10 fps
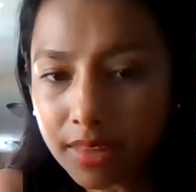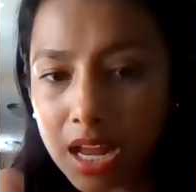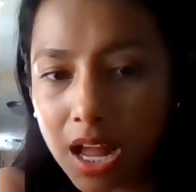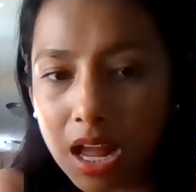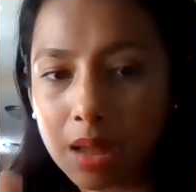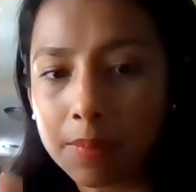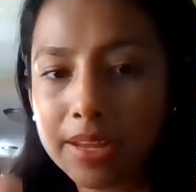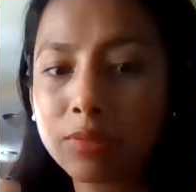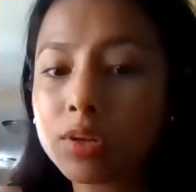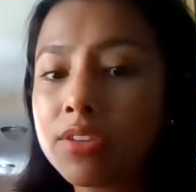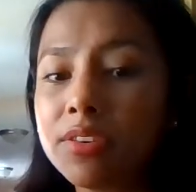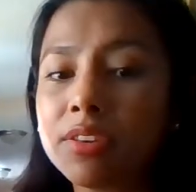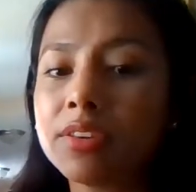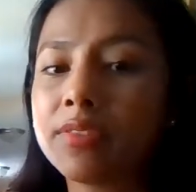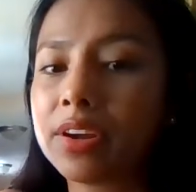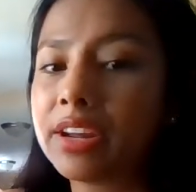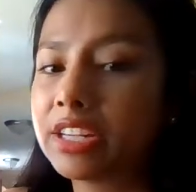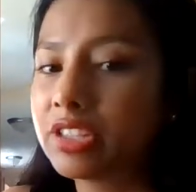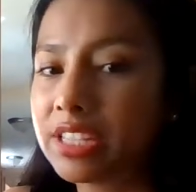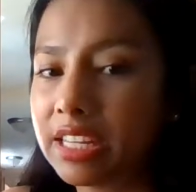And one of the very
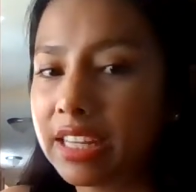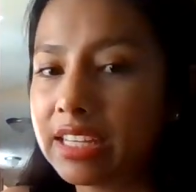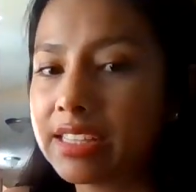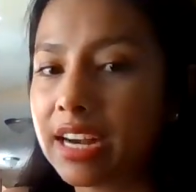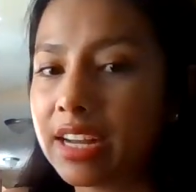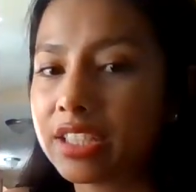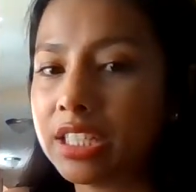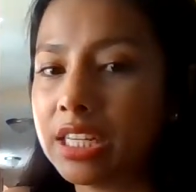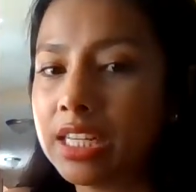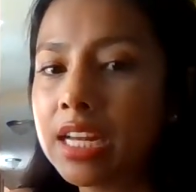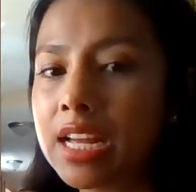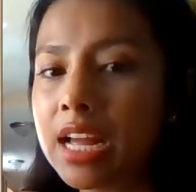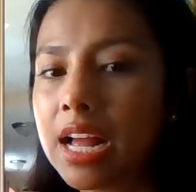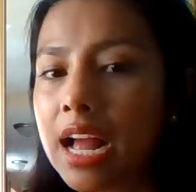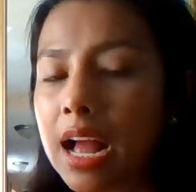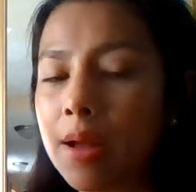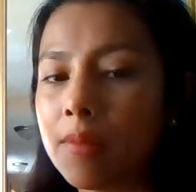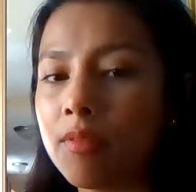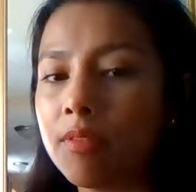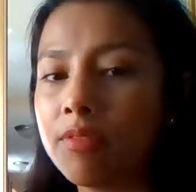interesting things that I actually
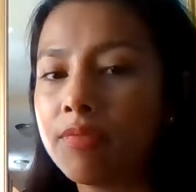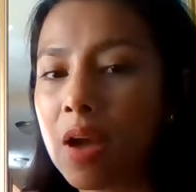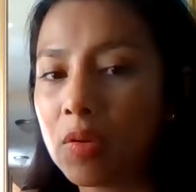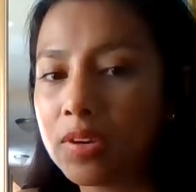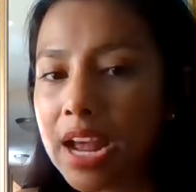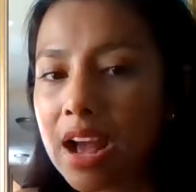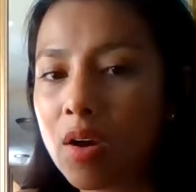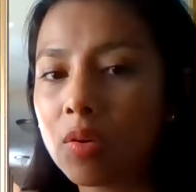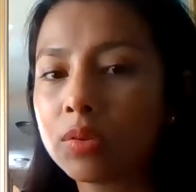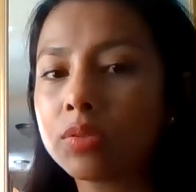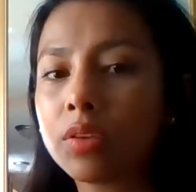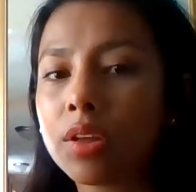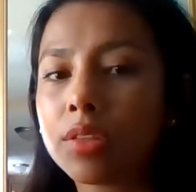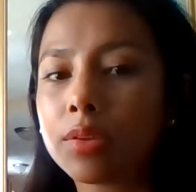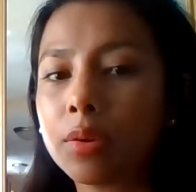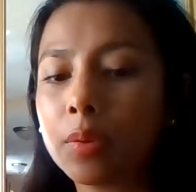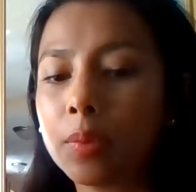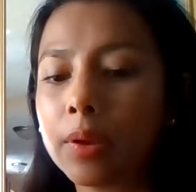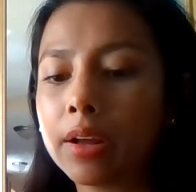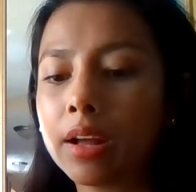found out
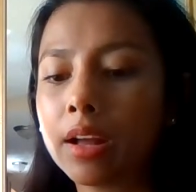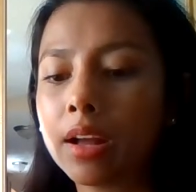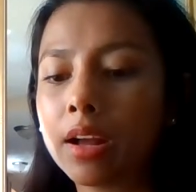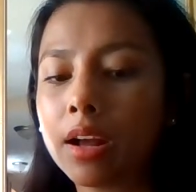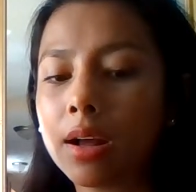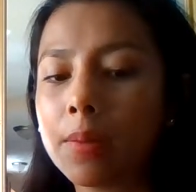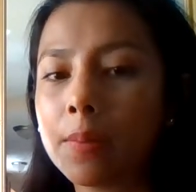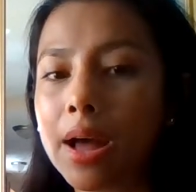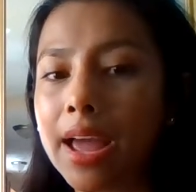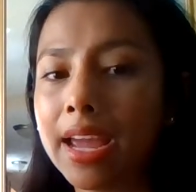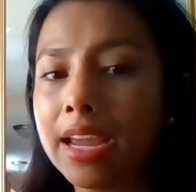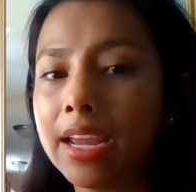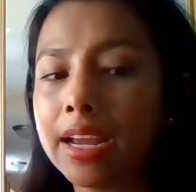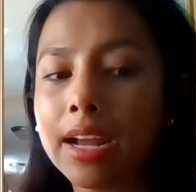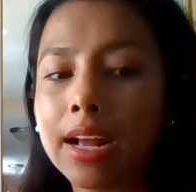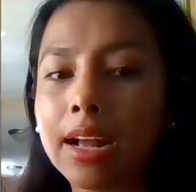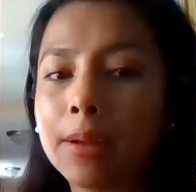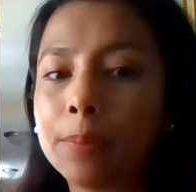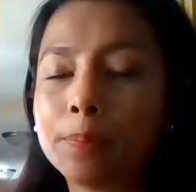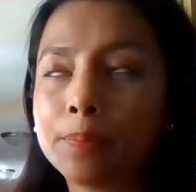through my,
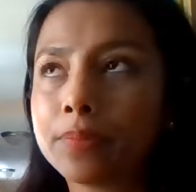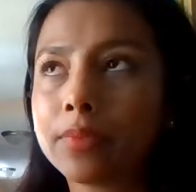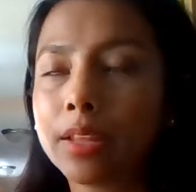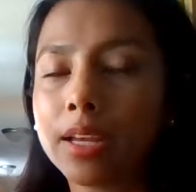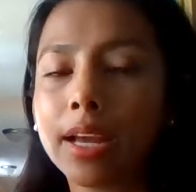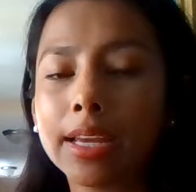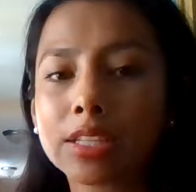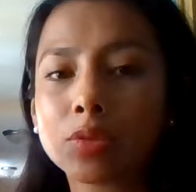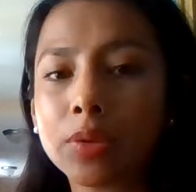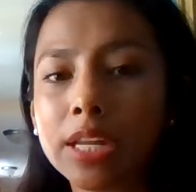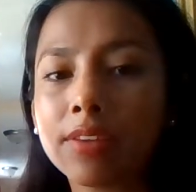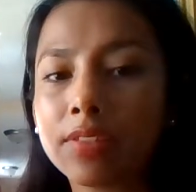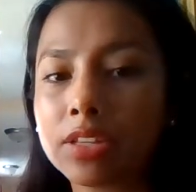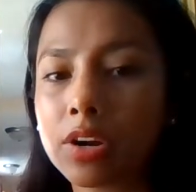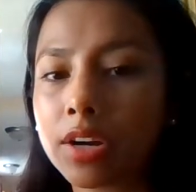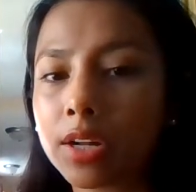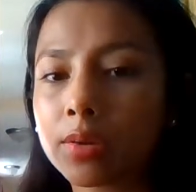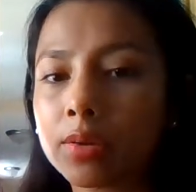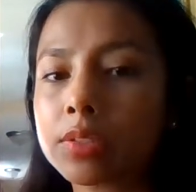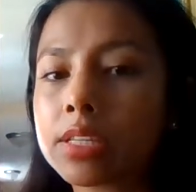I guess, reading of these
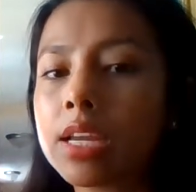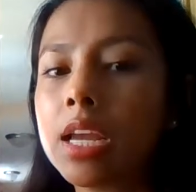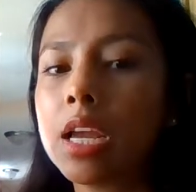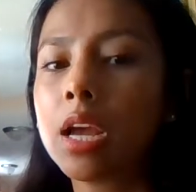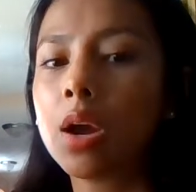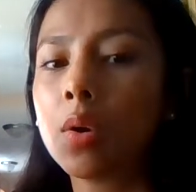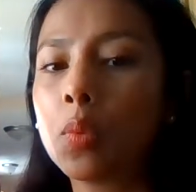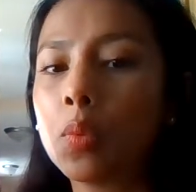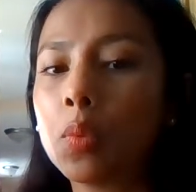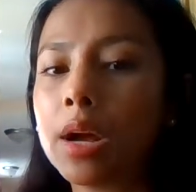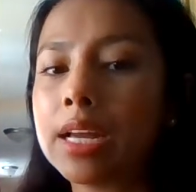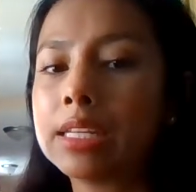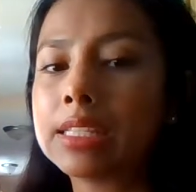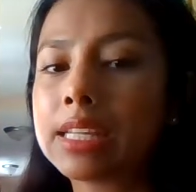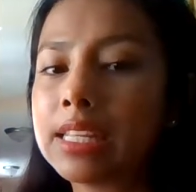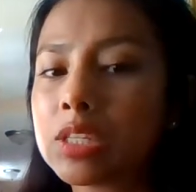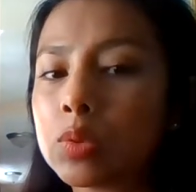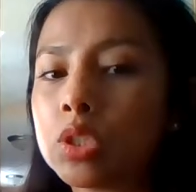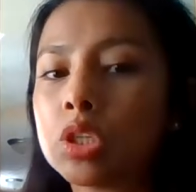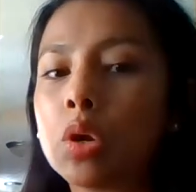articles was, and this
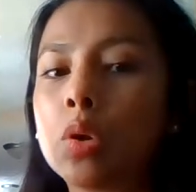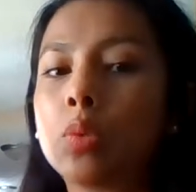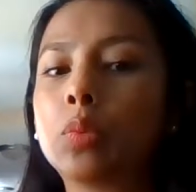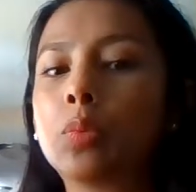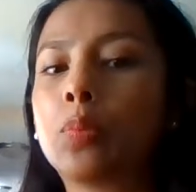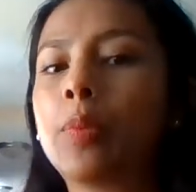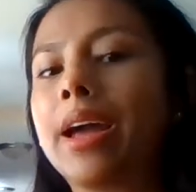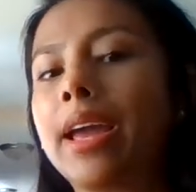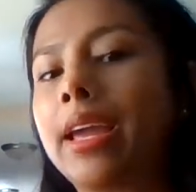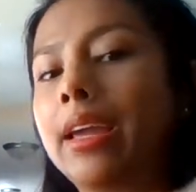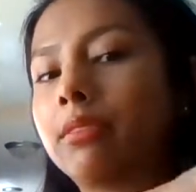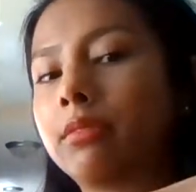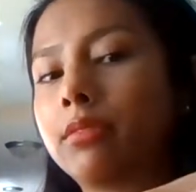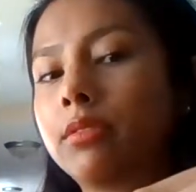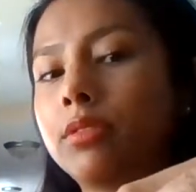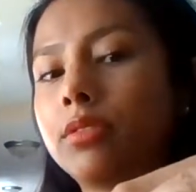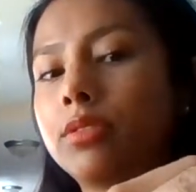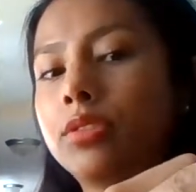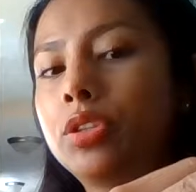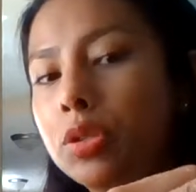was shown by
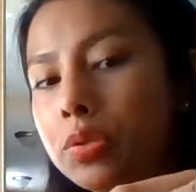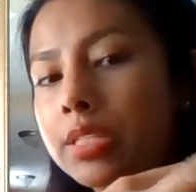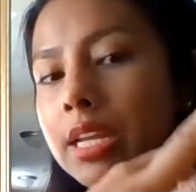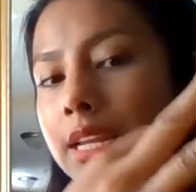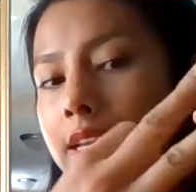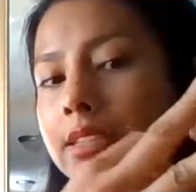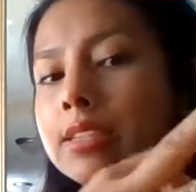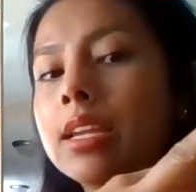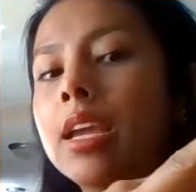2 studies,